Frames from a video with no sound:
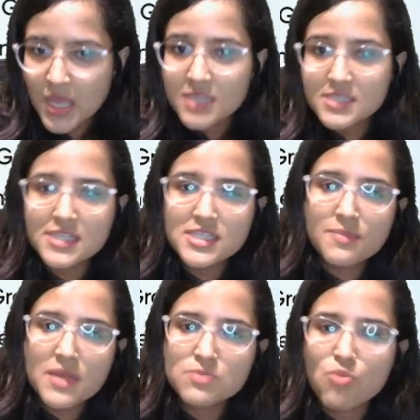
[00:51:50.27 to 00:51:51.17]
60
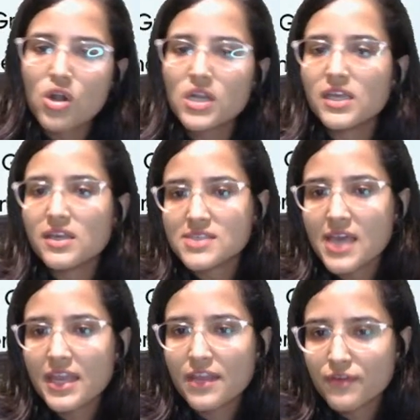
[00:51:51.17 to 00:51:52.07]
plus model ESI
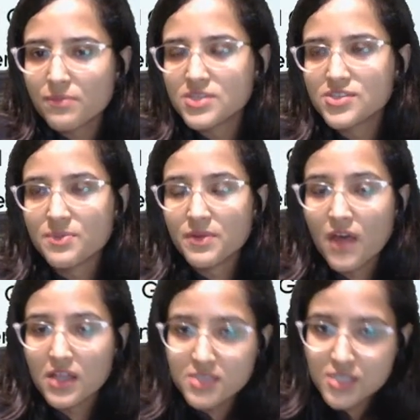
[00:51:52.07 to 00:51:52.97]
and FM descriptive
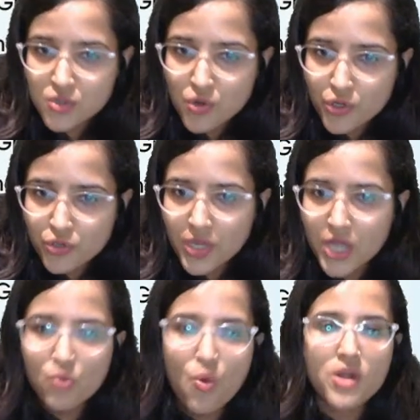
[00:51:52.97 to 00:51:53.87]
answers you're going to
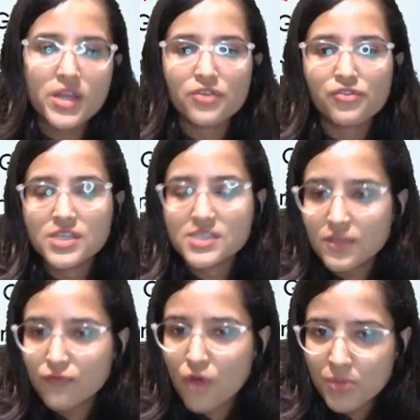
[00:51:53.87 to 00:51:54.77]
get, quant and reasoning
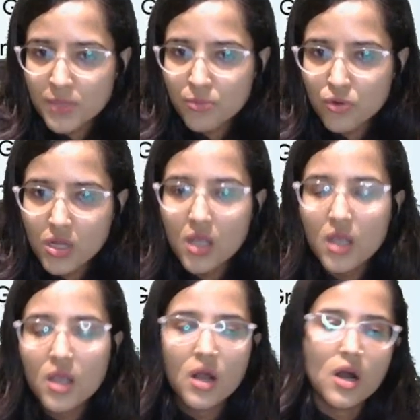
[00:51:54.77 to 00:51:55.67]
formula book,
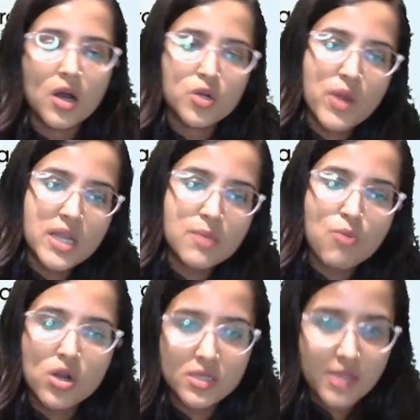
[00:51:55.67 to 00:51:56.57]
20
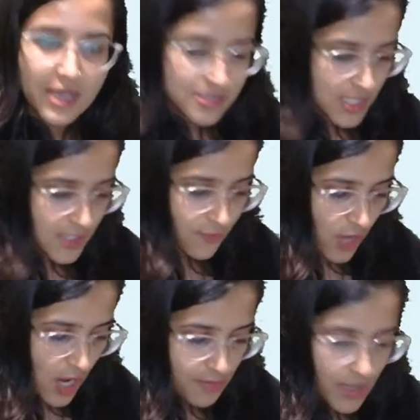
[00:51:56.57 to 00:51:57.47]
model essays for
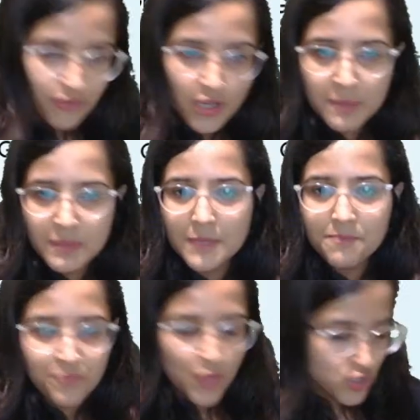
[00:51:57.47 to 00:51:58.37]
RBI Grade B,
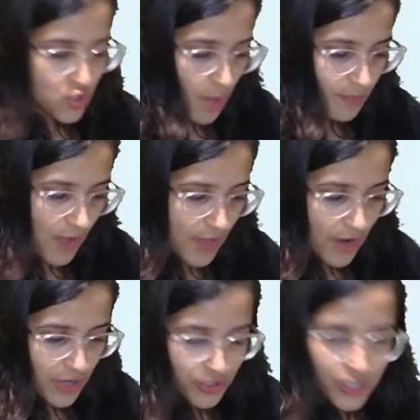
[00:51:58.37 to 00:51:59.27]
top
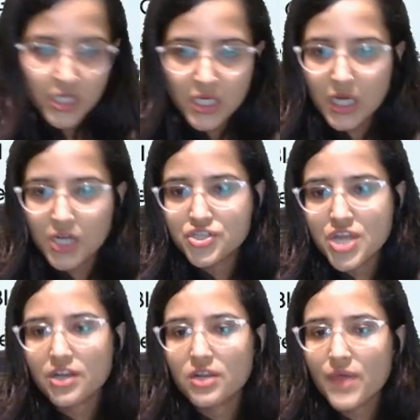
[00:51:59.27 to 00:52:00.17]
500
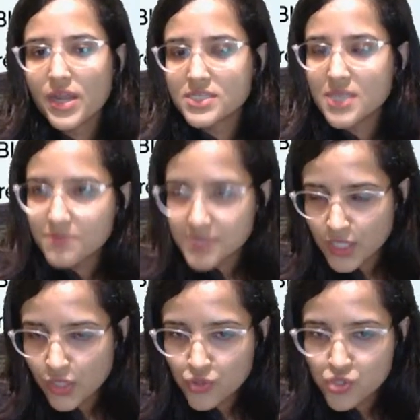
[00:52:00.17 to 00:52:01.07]
general awareness
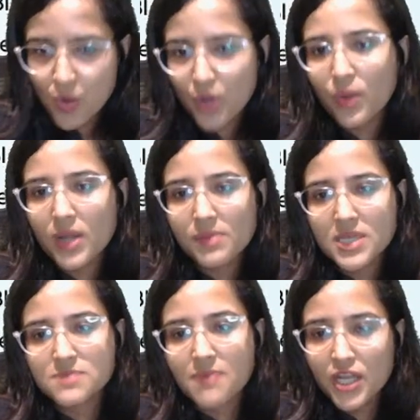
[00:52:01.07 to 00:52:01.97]
MCQs, 120
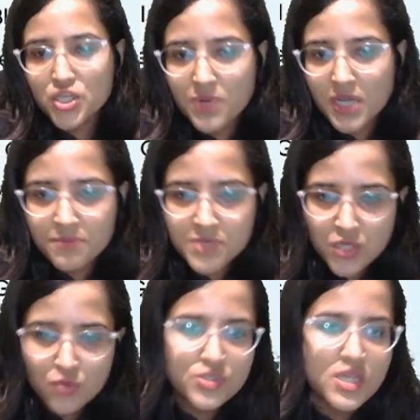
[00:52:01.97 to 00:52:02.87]
plus management
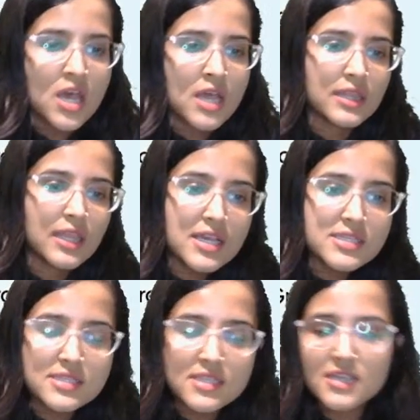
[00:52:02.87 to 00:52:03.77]
MCQs.
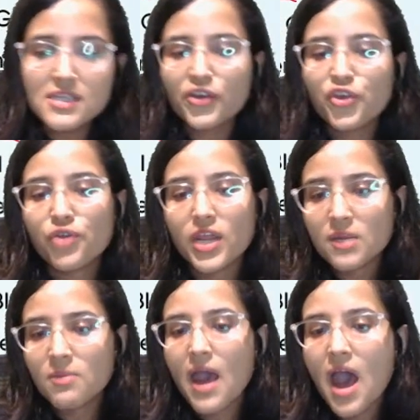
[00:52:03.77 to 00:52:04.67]
These are
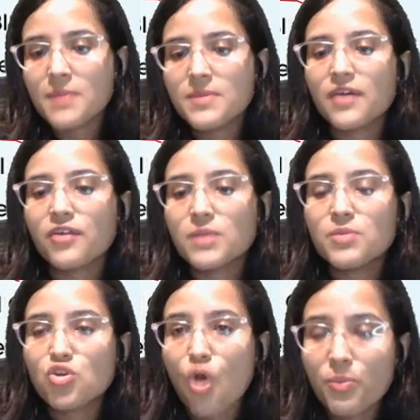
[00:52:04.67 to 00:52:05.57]
curated by RBI Grade
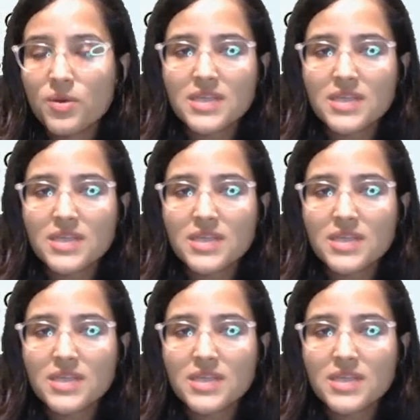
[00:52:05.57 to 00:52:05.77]
B toppers